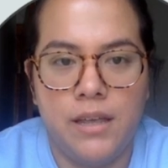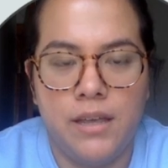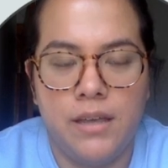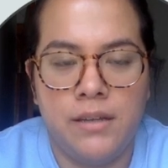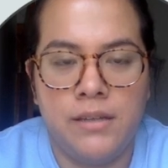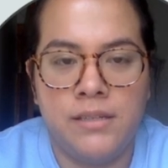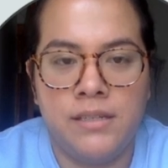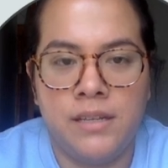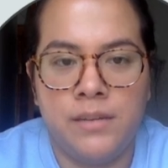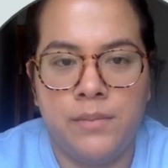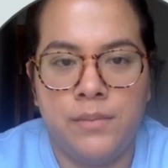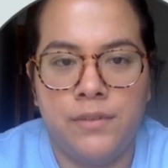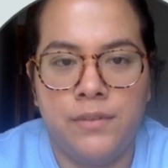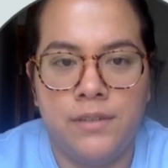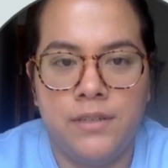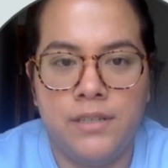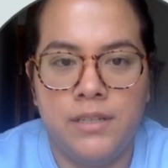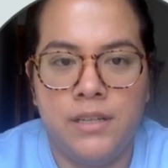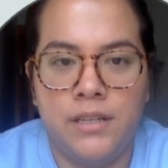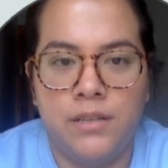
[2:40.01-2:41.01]
An example of
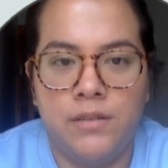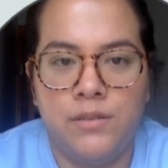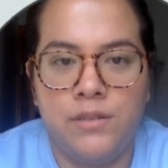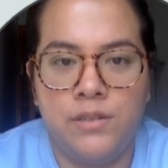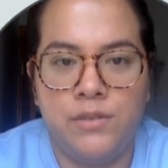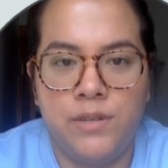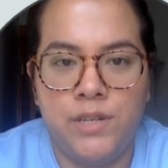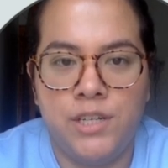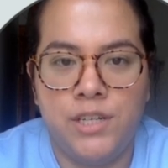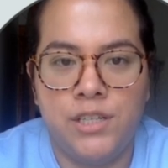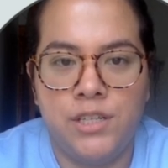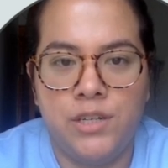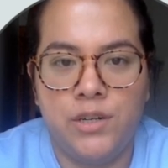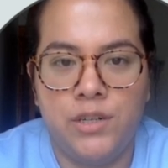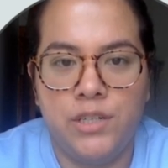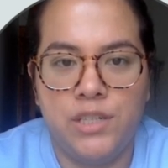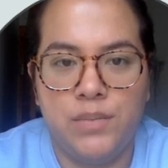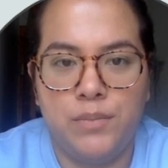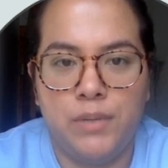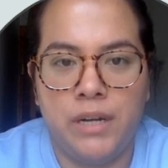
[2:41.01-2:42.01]
this includes reaching
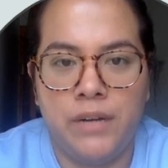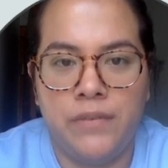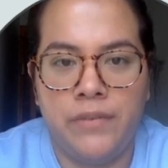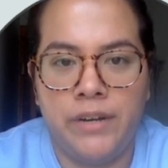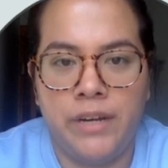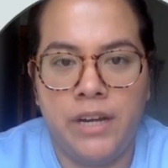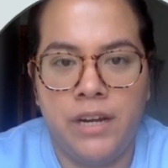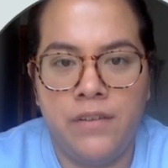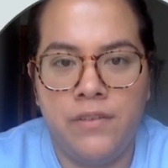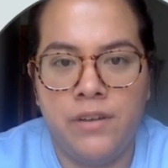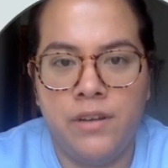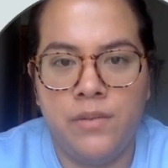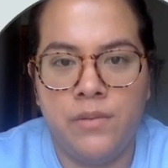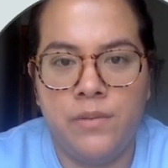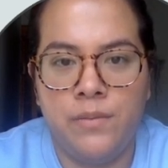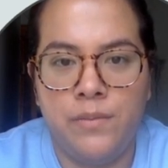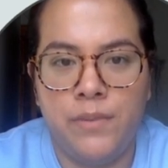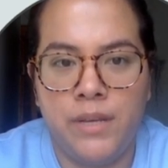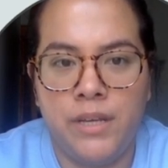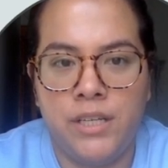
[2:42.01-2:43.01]
towards private area
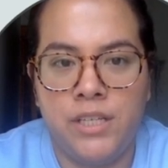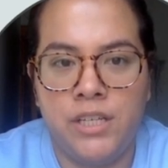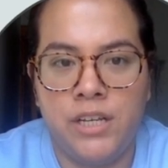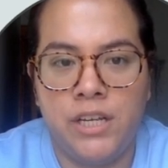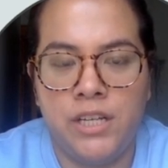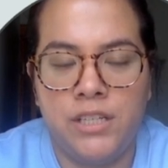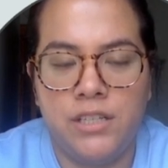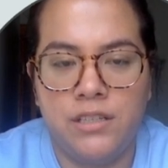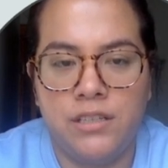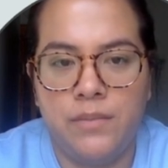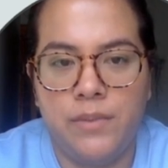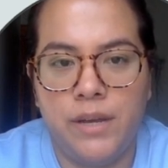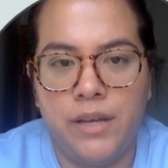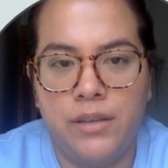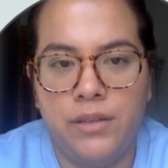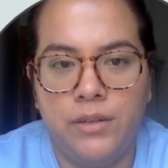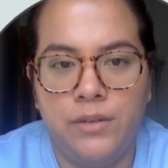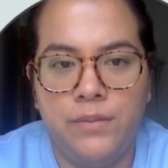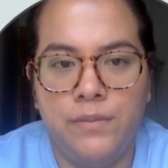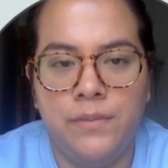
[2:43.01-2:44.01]
when being changed in the
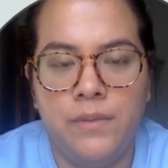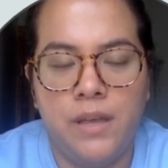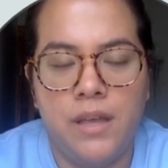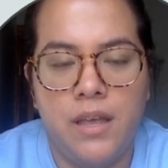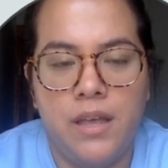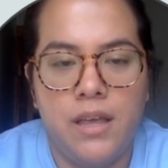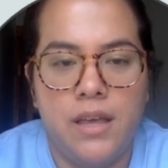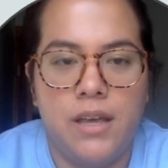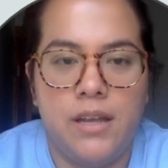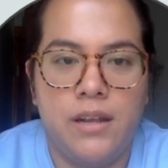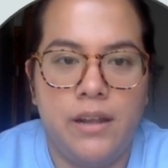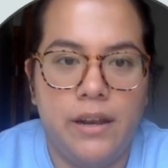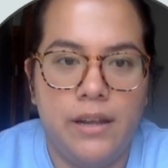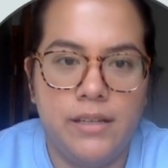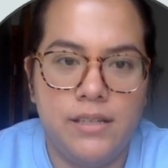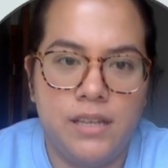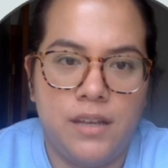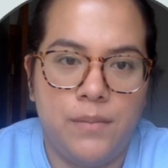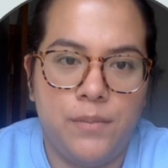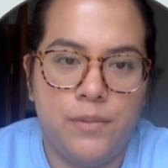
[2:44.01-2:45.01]
bathroom. A
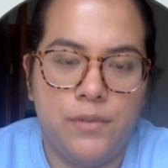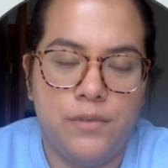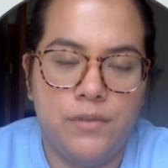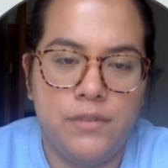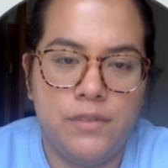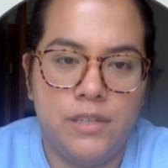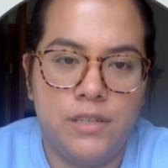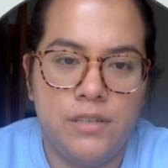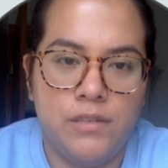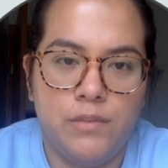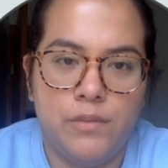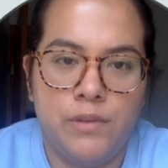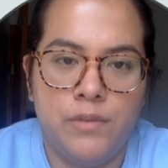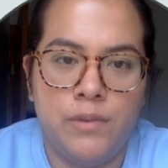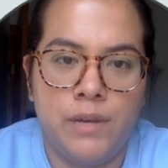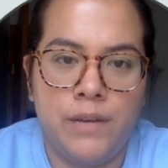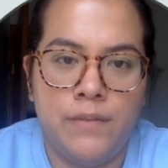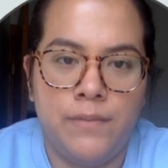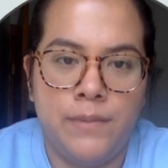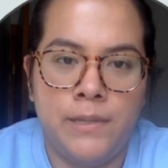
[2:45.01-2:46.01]
non-example of this will be
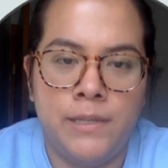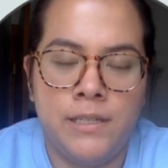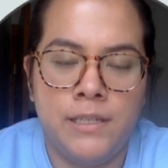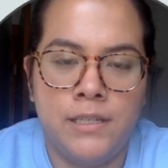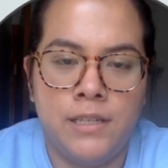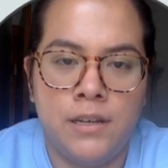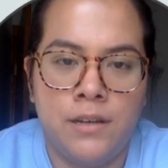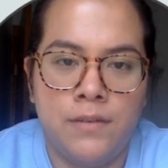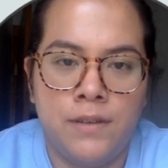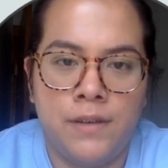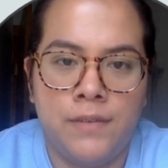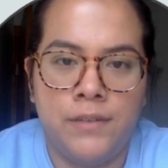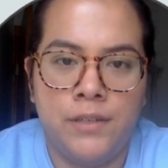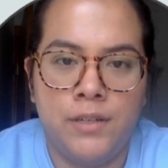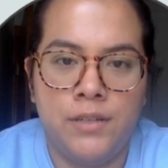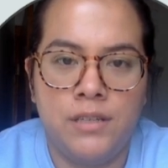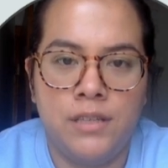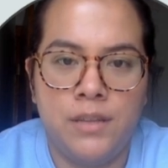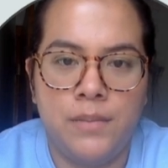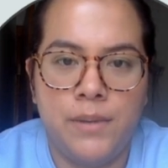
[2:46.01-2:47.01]
wiping self after
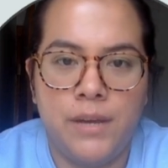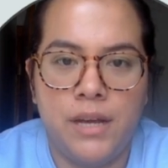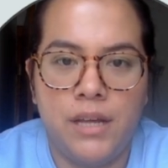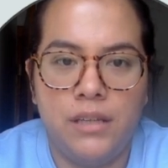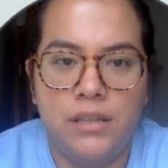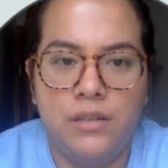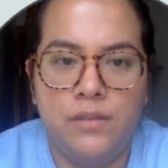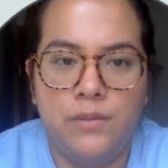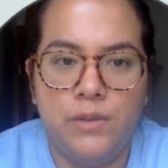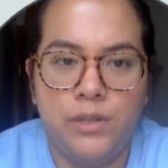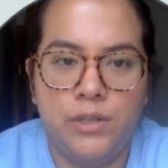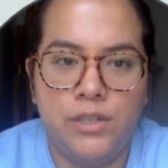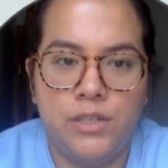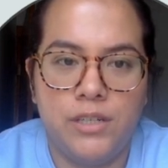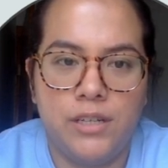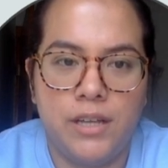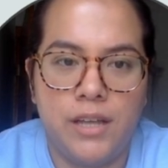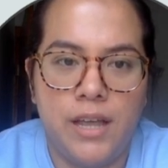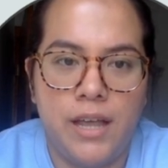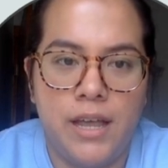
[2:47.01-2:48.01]
using the bathroom or
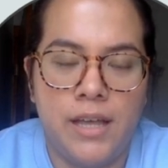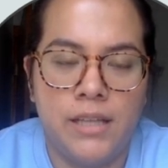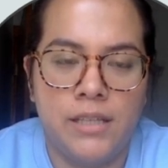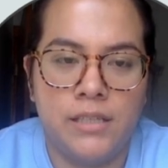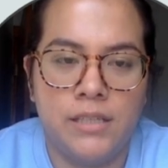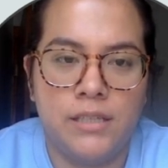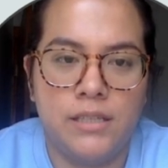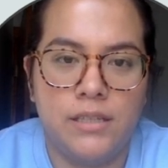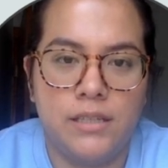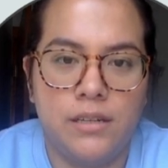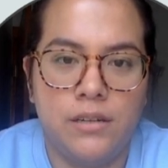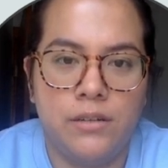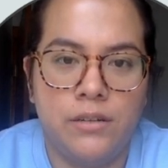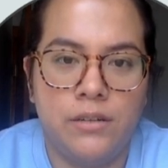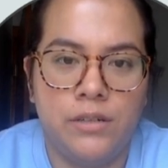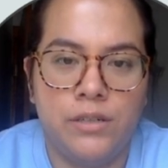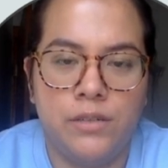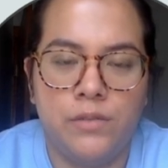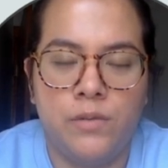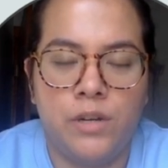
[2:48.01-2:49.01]
using hands
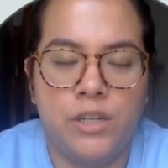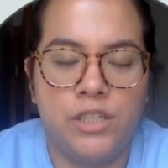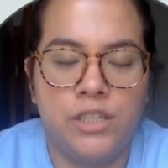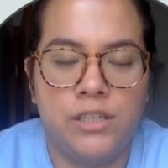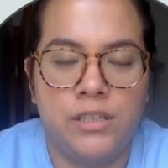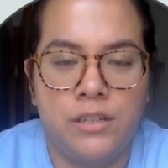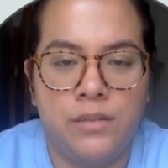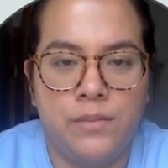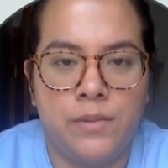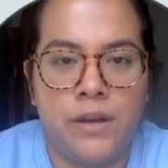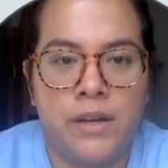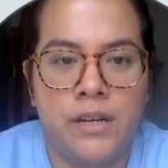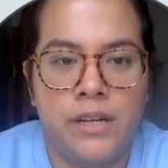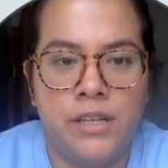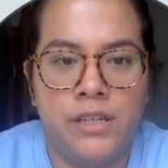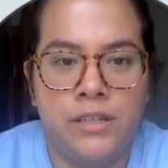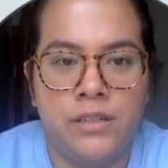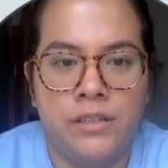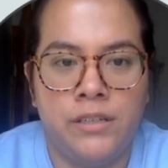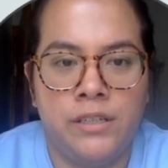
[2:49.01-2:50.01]
or washing their body
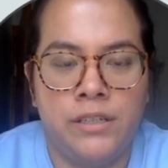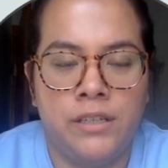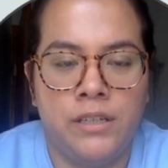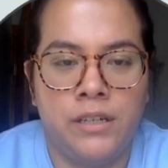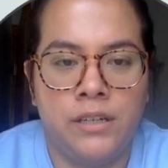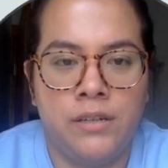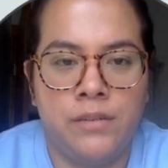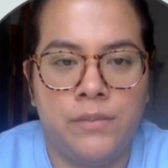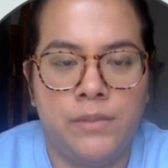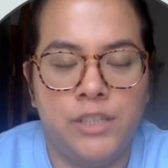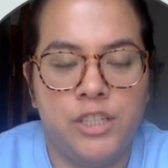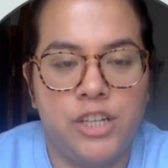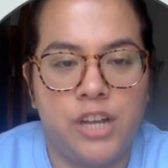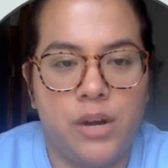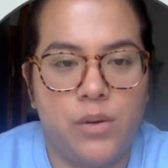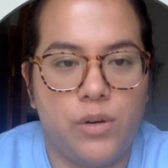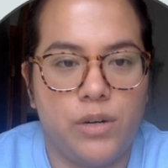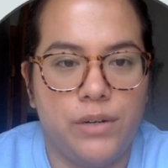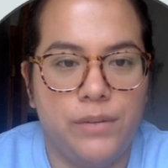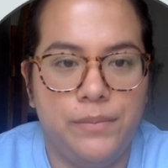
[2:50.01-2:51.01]
during a
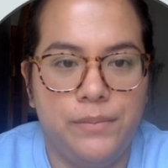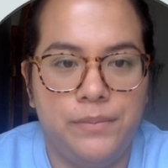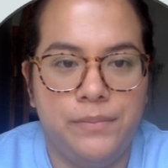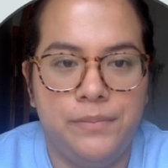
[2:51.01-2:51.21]
shower.